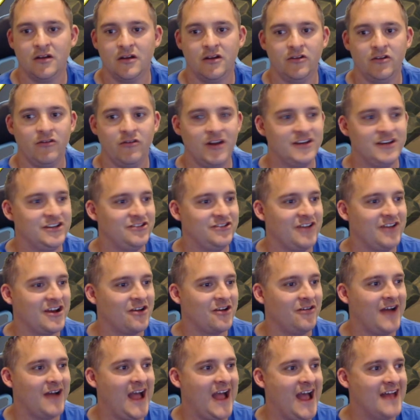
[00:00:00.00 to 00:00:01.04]

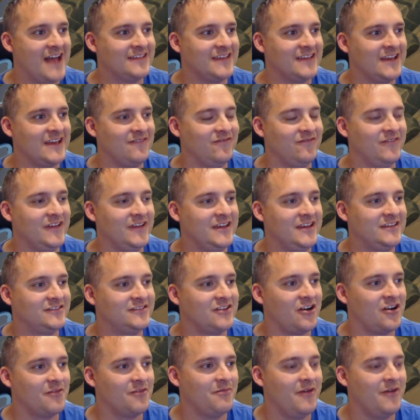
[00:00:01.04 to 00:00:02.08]
Regidrago has a
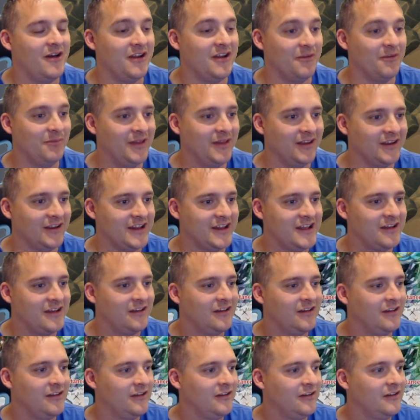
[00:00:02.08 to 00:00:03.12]
V-Star ability.
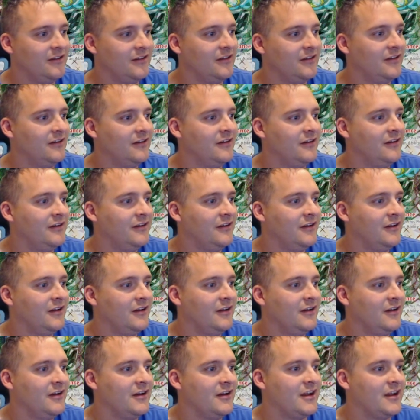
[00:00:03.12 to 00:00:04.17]

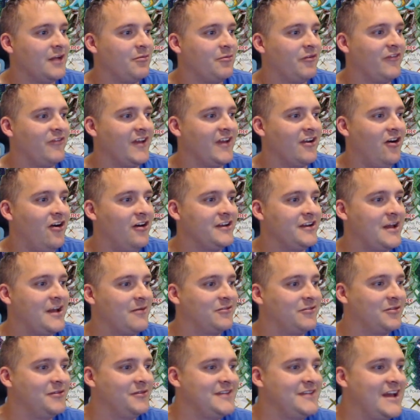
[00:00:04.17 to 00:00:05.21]
I prevent all damage
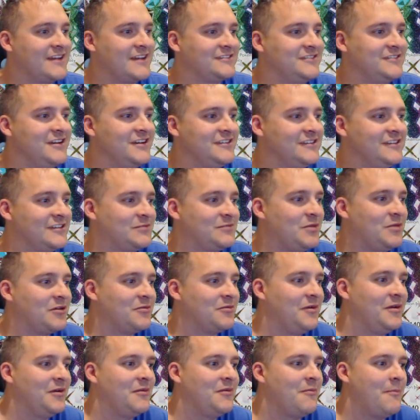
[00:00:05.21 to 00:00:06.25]
from attacks done to this
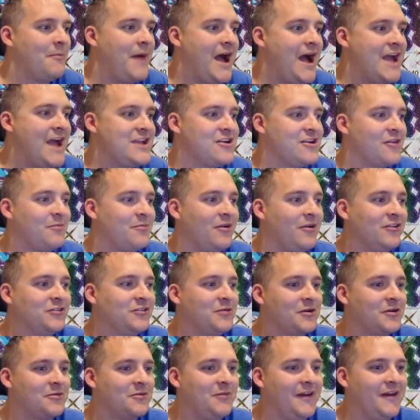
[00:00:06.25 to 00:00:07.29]
Pokemon by your opponent's
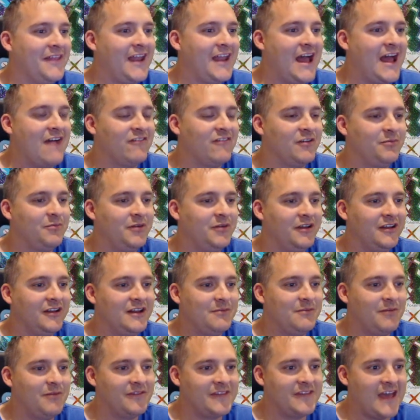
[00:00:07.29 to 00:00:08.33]
Pokemon that have an ability,
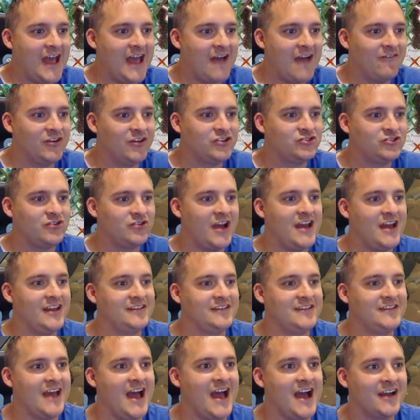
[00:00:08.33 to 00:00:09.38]
but they have a Shred
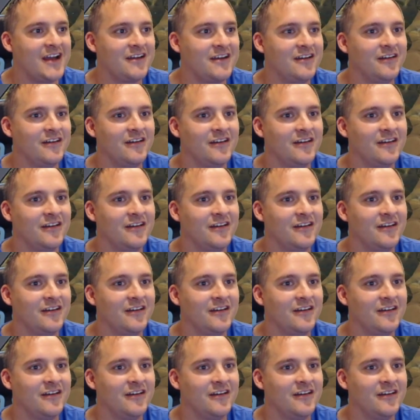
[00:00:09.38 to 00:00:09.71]
attack.